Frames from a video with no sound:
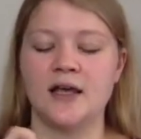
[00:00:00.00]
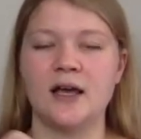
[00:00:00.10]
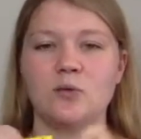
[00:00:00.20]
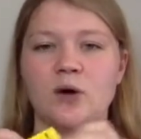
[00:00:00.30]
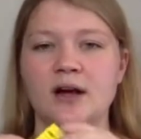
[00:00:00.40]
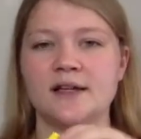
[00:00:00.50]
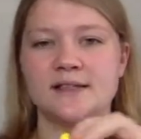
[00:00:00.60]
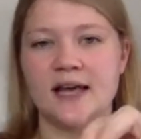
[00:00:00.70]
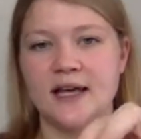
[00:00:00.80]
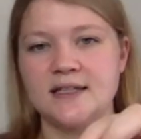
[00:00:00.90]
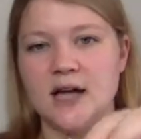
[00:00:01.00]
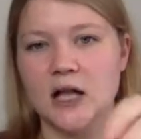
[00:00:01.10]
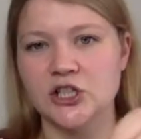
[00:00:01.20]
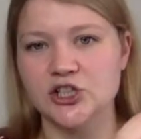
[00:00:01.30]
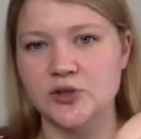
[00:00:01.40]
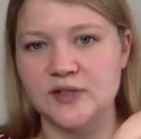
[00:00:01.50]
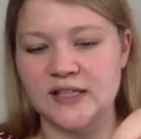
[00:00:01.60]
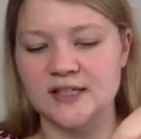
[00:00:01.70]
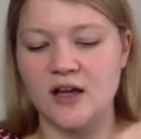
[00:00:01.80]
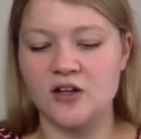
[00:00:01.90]
It was $8, so
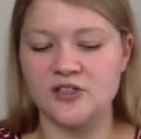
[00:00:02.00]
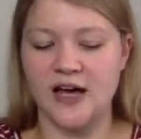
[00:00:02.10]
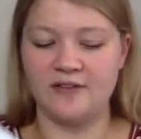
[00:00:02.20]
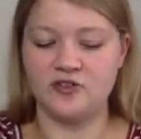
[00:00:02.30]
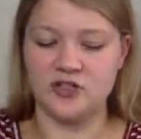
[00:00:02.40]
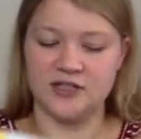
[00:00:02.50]
$6 after the